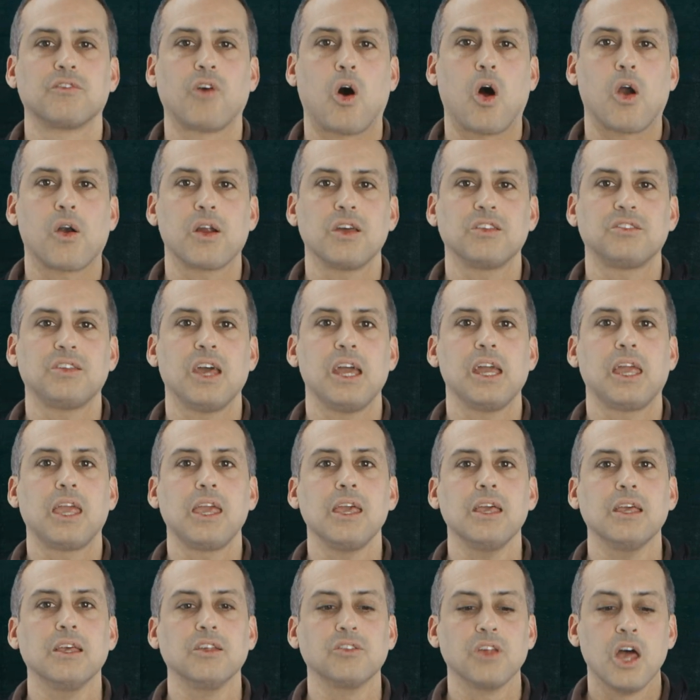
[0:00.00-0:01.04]
RSA
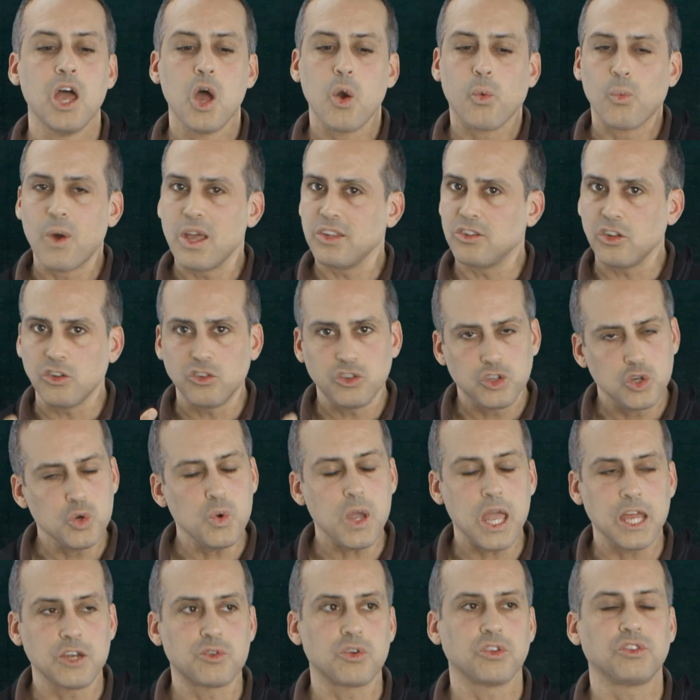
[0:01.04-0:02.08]
keys, raises two
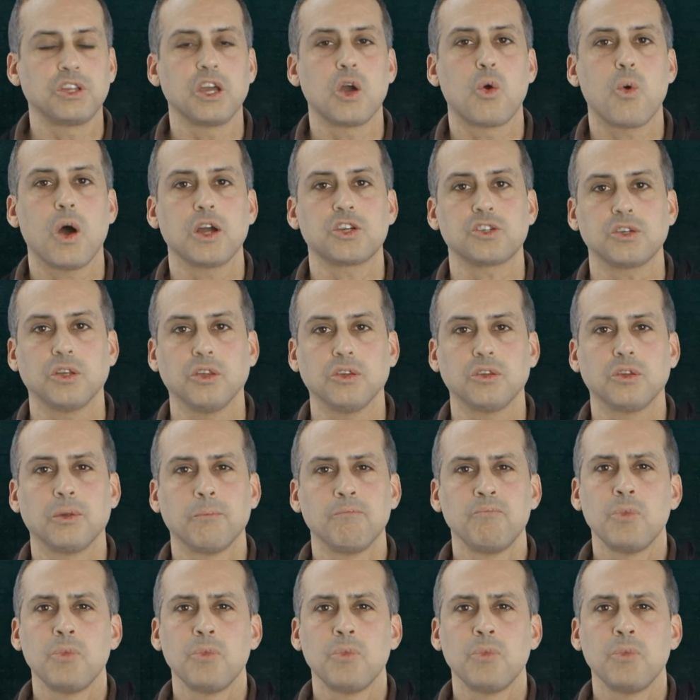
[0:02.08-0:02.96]
interesting questions.